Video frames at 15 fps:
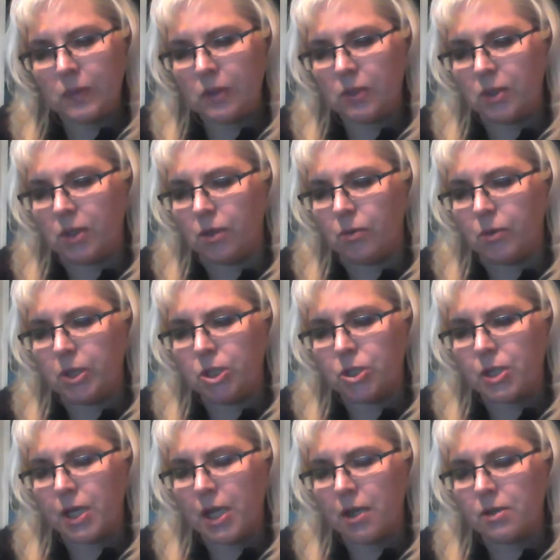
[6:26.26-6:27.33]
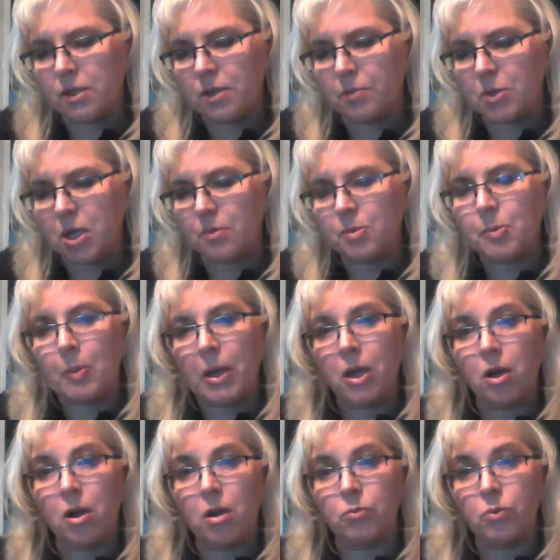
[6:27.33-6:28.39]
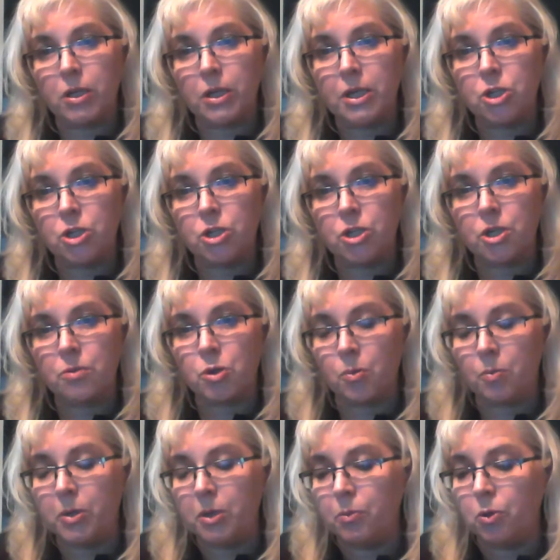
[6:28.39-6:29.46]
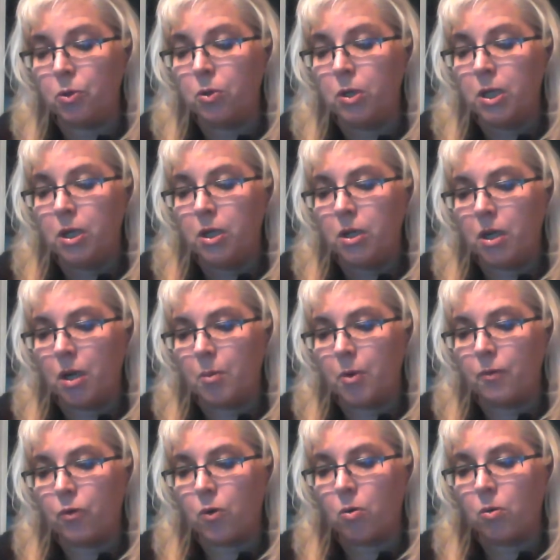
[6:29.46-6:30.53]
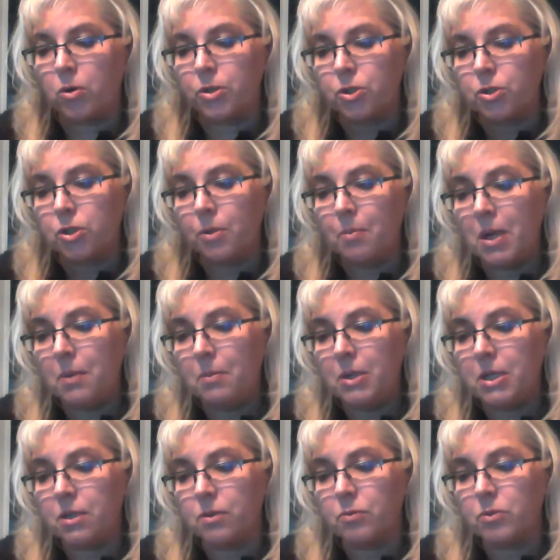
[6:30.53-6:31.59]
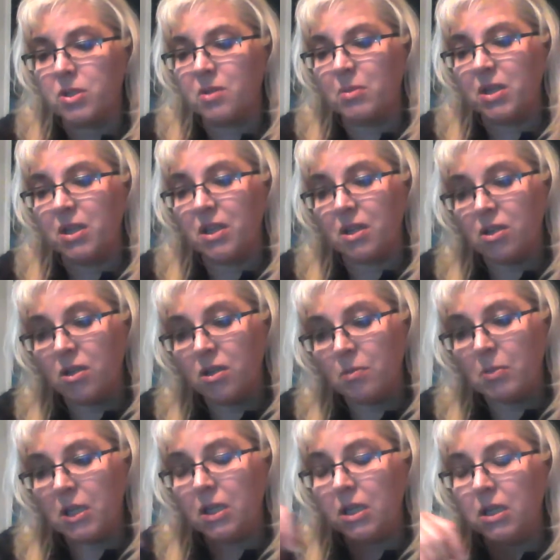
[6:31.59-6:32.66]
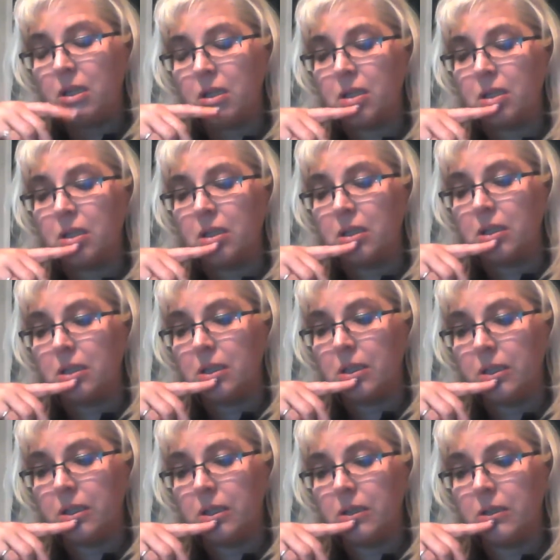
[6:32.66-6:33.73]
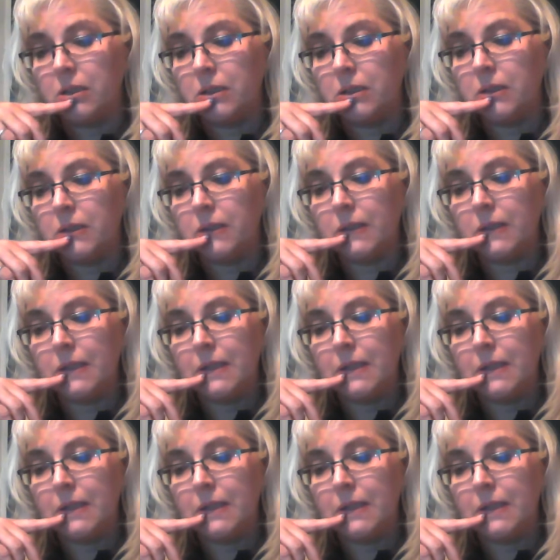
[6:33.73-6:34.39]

we just can't sometimes bank on relationships or people coming forward. So you may be dealing with somebody that could be a little,